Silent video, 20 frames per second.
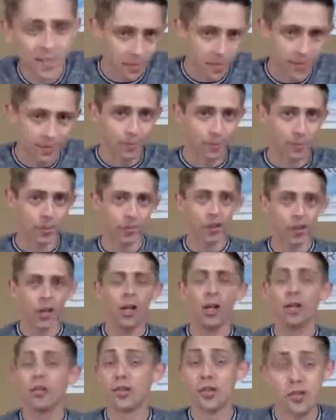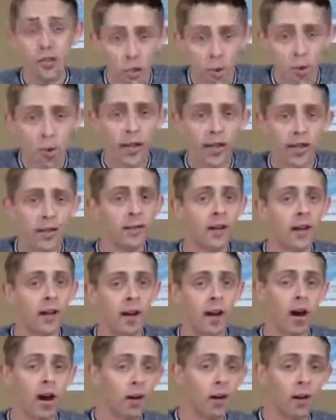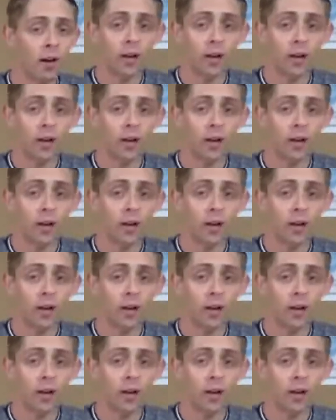people to join our